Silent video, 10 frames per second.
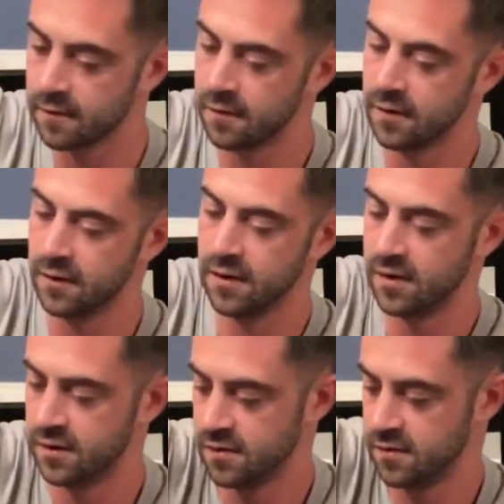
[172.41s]
And
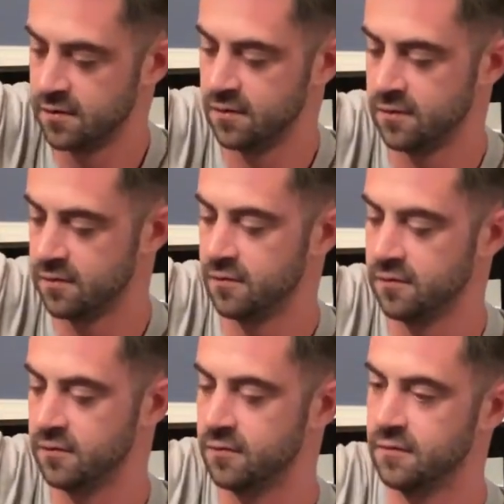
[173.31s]
then
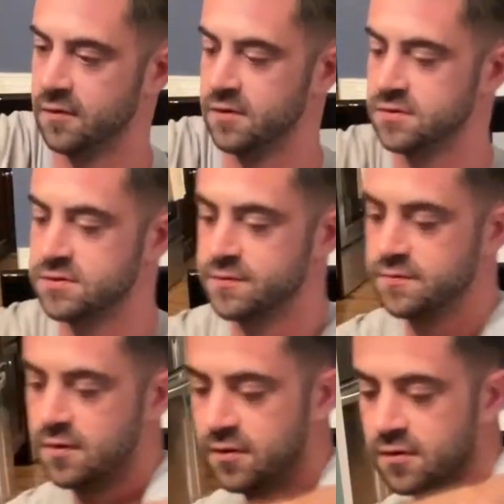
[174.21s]
there's
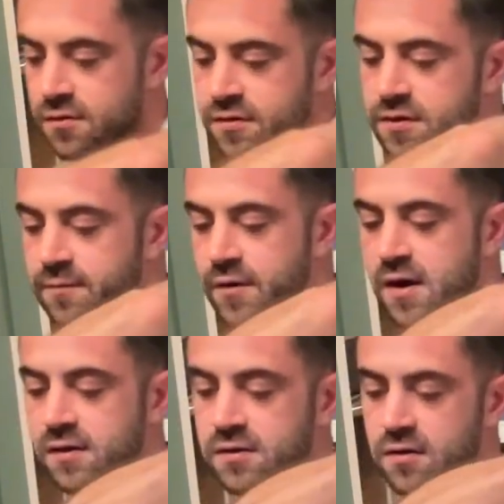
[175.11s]
another thing
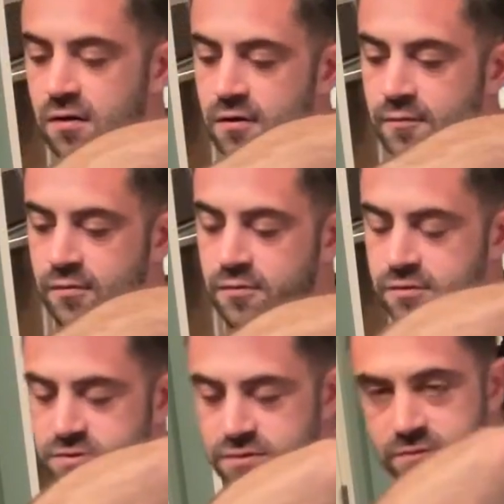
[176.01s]
packed in cardboard,
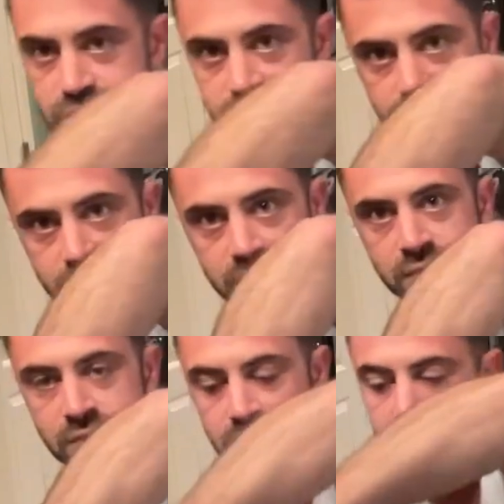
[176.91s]
which I'm assuming
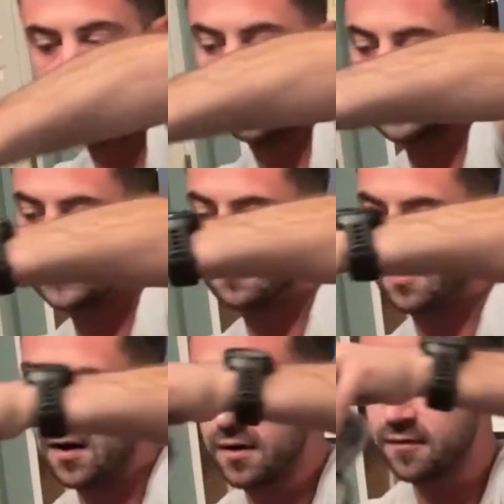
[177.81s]
is the
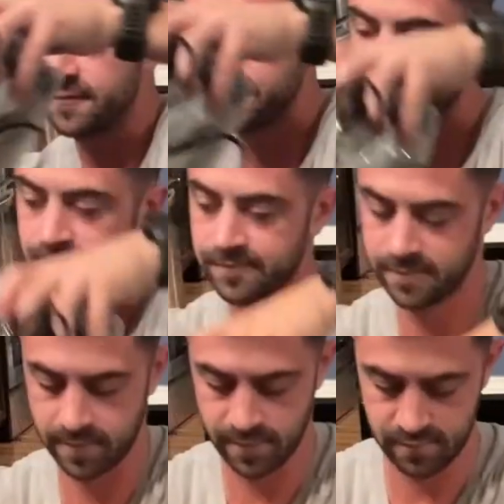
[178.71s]
bottom.
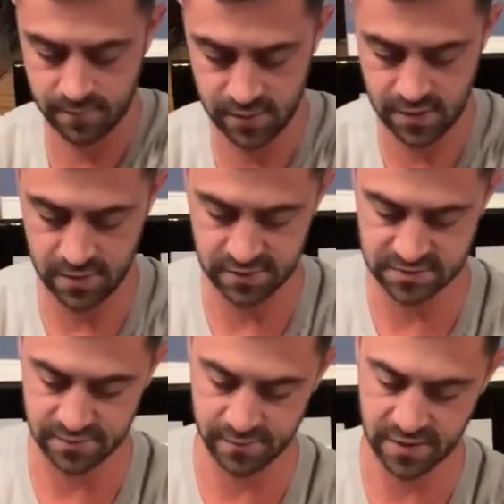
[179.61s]
Yeah, that's
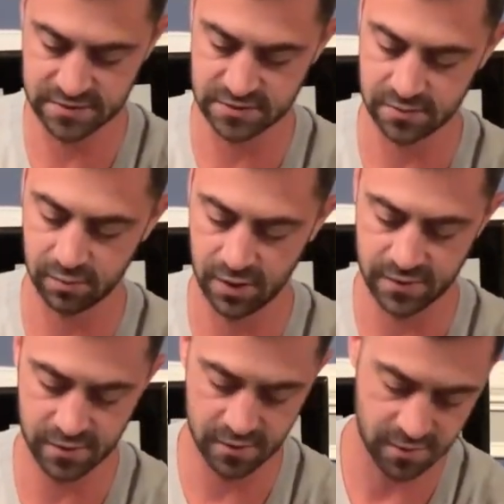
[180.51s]
the base of the blender.